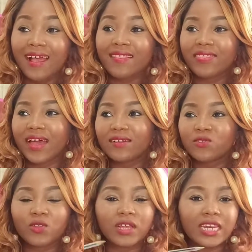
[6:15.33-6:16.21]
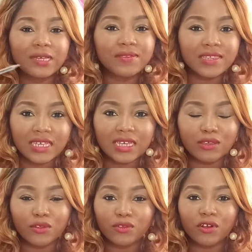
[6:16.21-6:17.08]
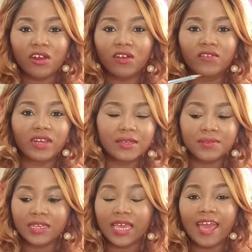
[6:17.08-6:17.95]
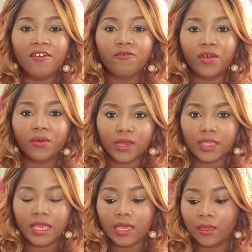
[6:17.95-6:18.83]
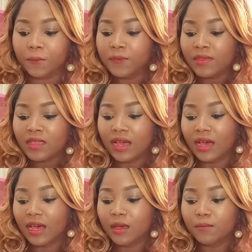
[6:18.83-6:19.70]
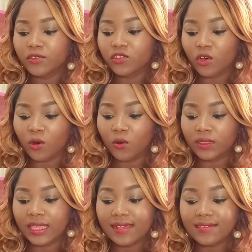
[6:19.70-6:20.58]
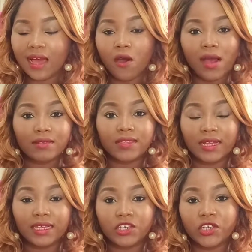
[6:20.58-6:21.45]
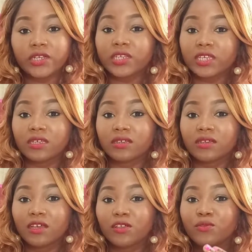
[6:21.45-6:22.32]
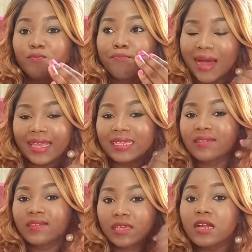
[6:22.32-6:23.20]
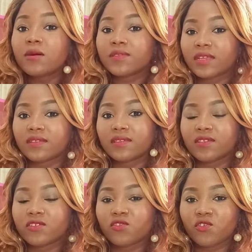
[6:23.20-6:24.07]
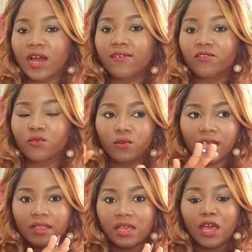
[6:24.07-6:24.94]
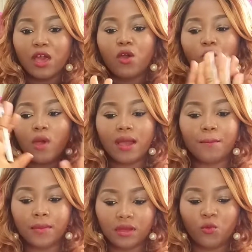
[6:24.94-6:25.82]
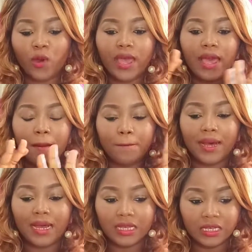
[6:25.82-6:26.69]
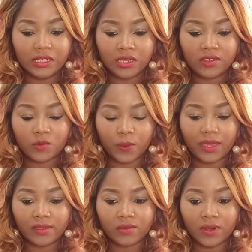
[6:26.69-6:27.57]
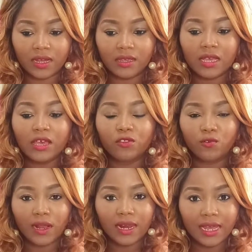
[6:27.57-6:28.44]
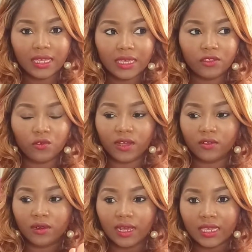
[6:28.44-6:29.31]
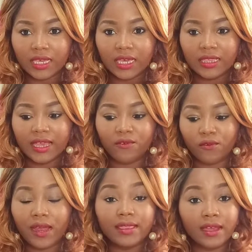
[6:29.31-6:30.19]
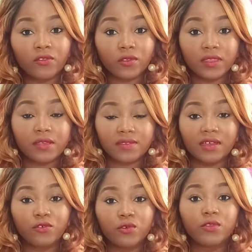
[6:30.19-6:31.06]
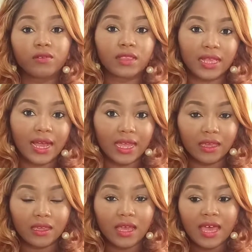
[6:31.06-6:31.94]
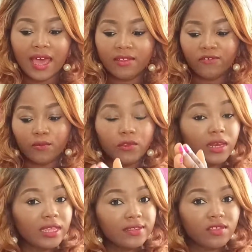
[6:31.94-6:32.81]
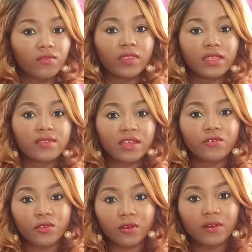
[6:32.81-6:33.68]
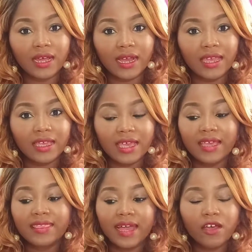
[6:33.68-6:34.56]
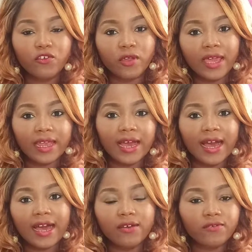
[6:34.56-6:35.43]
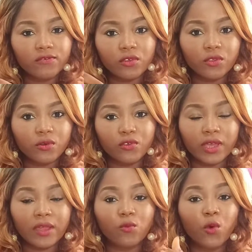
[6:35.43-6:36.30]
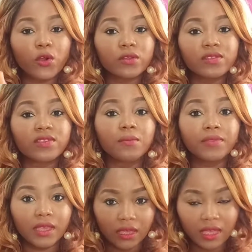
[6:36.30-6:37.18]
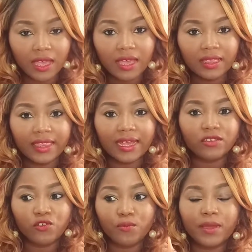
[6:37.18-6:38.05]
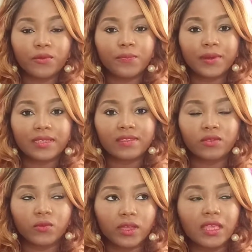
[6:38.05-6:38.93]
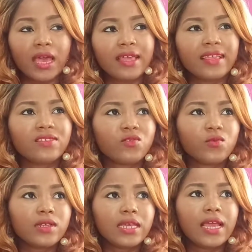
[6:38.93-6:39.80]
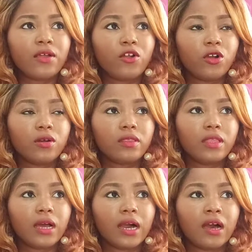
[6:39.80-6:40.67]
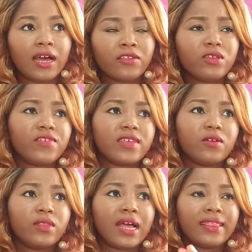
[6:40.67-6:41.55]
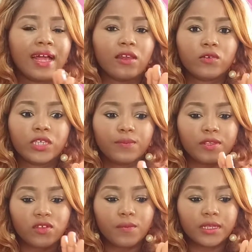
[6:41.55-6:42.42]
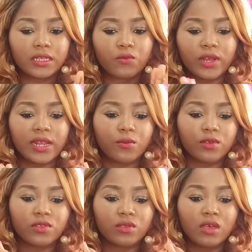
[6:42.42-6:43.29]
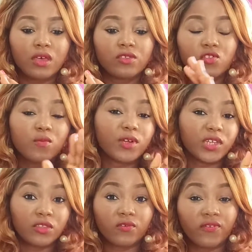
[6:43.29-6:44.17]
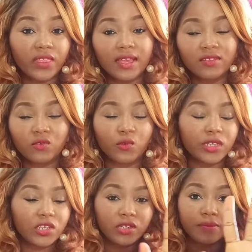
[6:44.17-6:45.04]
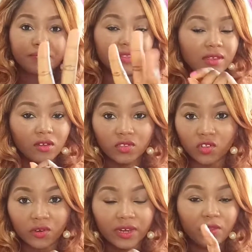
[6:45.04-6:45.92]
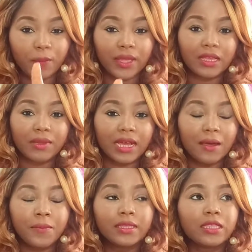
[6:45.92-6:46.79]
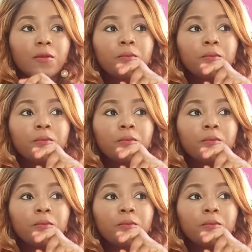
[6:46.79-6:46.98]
down to the lipstick, you know, the color of the lipstick, everything. So that's how I started changing my circumstances, because you have to look at where am I in this space, right? Do I like it? Do I not like it? Then write down the things that you don't like. And from the list of the things that you don't like, now you can have, you know, you can work on something that you may replace it with. There's really a good, I don't know if it's a good analogy, but somebody, when I was so much into fitness, which it's a long story, the pandemic happened,